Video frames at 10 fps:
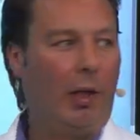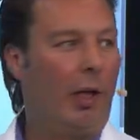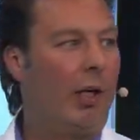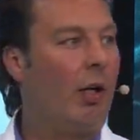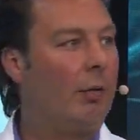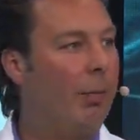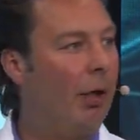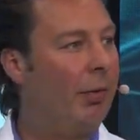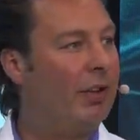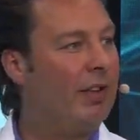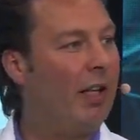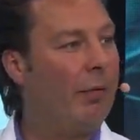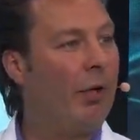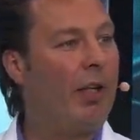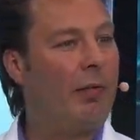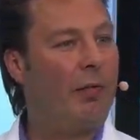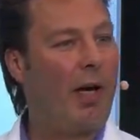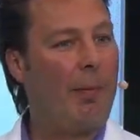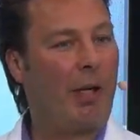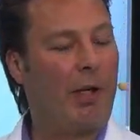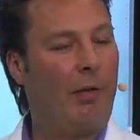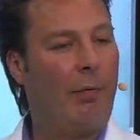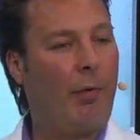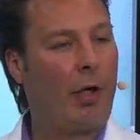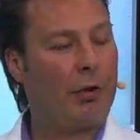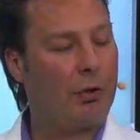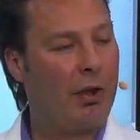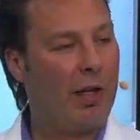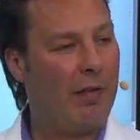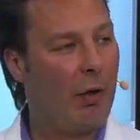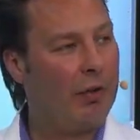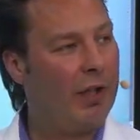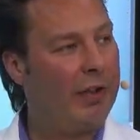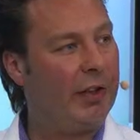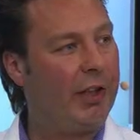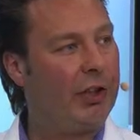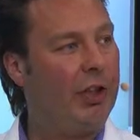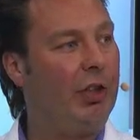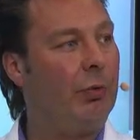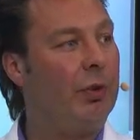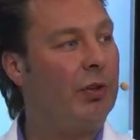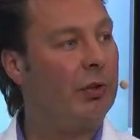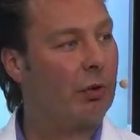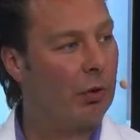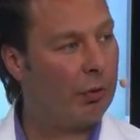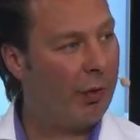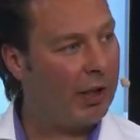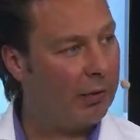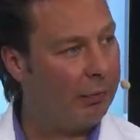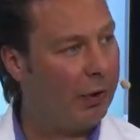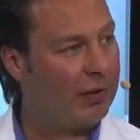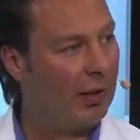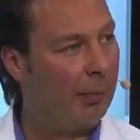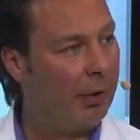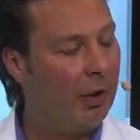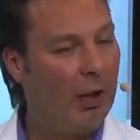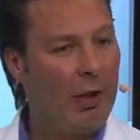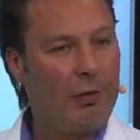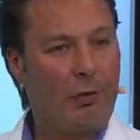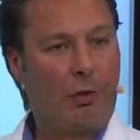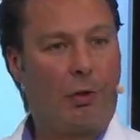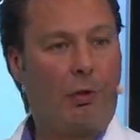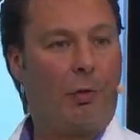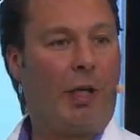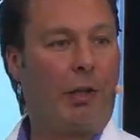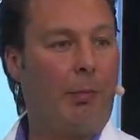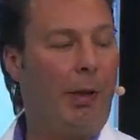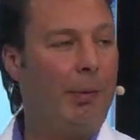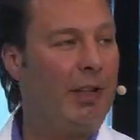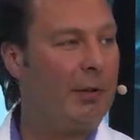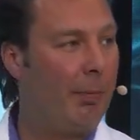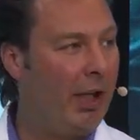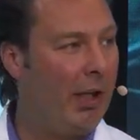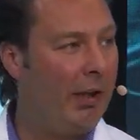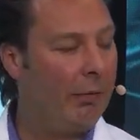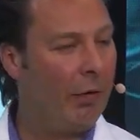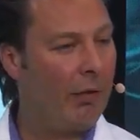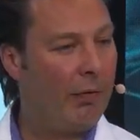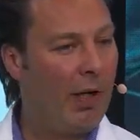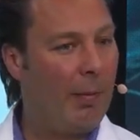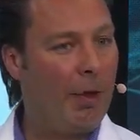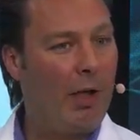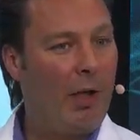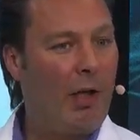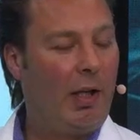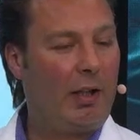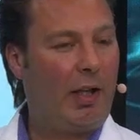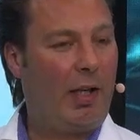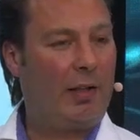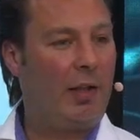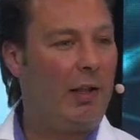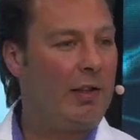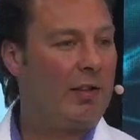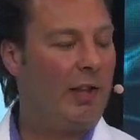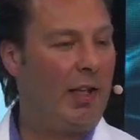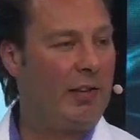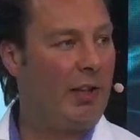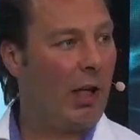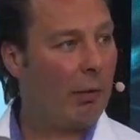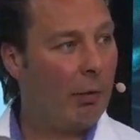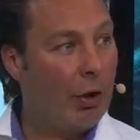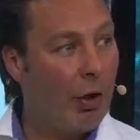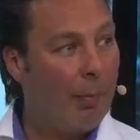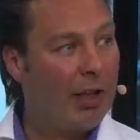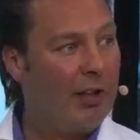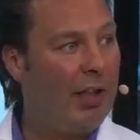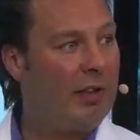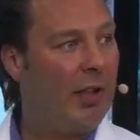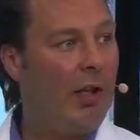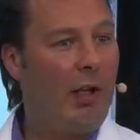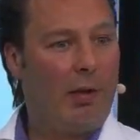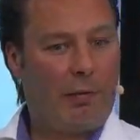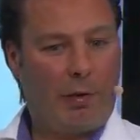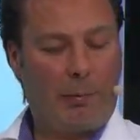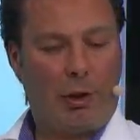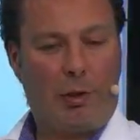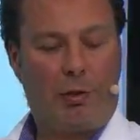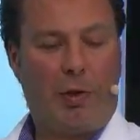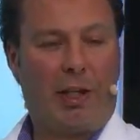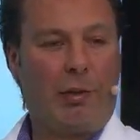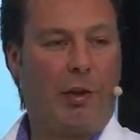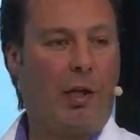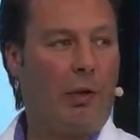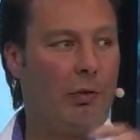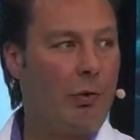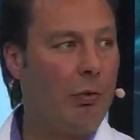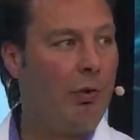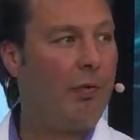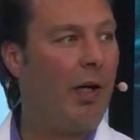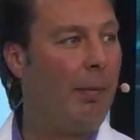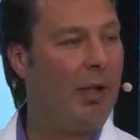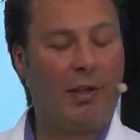Account pairing is therefore that a farmer can work together on data exchange with his contractor, for example. So the contractor, maybe it's baling for the farmer and can send the agronomic data from the contractor account to the farmer.